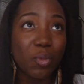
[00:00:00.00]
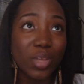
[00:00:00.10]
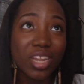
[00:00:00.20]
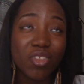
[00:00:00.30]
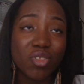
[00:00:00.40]

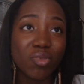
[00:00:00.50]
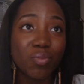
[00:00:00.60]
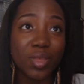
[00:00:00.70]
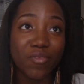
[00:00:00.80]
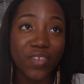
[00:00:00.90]
We need to
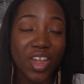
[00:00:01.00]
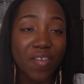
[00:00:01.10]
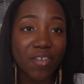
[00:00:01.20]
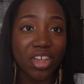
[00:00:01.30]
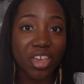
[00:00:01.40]
be very,
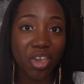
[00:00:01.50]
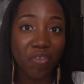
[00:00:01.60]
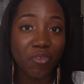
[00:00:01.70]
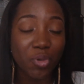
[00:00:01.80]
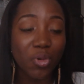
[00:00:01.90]
very
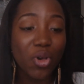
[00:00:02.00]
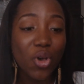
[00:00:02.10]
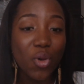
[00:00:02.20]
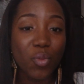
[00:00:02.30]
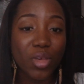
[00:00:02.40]
careful
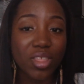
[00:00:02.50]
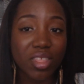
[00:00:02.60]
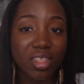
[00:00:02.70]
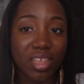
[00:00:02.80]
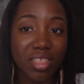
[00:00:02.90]
with
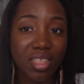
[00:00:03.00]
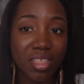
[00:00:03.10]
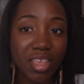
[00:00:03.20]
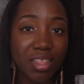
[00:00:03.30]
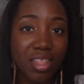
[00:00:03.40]
the
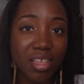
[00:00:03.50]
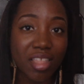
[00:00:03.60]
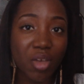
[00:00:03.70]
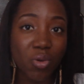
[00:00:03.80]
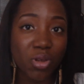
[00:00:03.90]
certain things
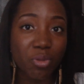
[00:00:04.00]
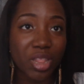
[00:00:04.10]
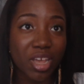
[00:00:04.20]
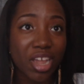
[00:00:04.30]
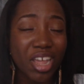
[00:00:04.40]
that go on
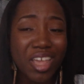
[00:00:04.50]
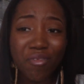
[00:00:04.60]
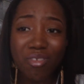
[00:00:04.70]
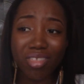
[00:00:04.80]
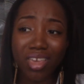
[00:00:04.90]
with our hair.
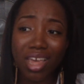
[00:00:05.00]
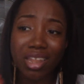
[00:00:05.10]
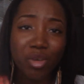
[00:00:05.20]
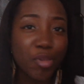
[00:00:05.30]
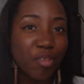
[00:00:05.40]
If you see a
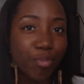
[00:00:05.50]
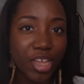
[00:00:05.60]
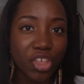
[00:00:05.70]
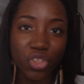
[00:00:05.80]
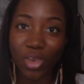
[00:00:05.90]
little bit of
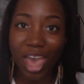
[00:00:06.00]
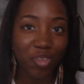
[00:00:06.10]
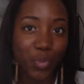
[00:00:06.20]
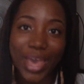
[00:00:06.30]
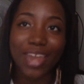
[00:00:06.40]
breakage, you
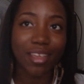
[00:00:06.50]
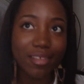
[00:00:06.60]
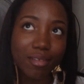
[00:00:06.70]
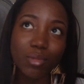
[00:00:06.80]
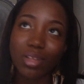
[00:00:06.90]
have to
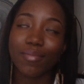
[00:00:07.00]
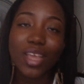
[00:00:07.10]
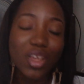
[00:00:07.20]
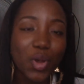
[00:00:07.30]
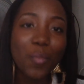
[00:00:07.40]
panic. Well,
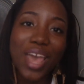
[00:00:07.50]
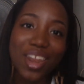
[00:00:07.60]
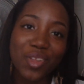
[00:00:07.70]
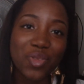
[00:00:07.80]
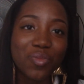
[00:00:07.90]
don't
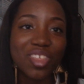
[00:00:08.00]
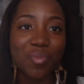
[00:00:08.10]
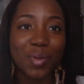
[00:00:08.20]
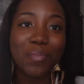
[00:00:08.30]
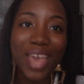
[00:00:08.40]
panic too
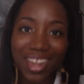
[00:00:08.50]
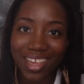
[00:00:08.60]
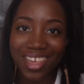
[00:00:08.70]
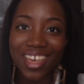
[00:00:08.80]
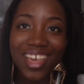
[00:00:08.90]
much, but
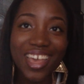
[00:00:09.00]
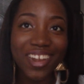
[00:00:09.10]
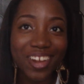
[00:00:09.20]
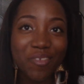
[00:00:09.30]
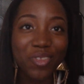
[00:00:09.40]
panic
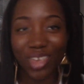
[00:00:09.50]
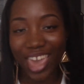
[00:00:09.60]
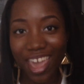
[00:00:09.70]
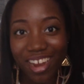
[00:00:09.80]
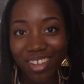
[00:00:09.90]
enough to
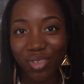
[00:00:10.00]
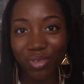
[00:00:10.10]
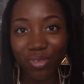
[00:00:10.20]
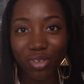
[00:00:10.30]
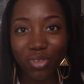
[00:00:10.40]
care
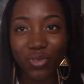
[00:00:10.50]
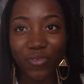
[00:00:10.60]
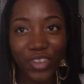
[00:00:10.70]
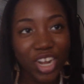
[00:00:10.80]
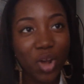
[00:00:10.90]
to
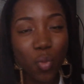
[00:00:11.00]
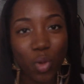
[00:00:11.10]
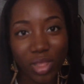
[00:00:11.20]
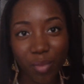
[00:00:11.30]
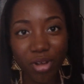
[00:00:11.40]
figure out
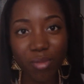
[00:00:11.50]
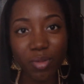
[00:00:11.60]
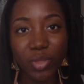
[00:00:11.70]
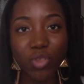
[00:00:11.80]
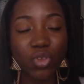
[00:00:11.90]
what the
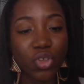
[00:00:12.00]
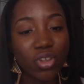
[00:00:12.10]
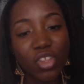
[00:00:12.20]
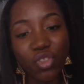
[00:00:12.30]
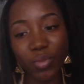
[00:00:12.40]
problem is. So you
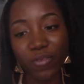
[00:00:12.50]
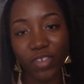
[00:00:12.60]
need to be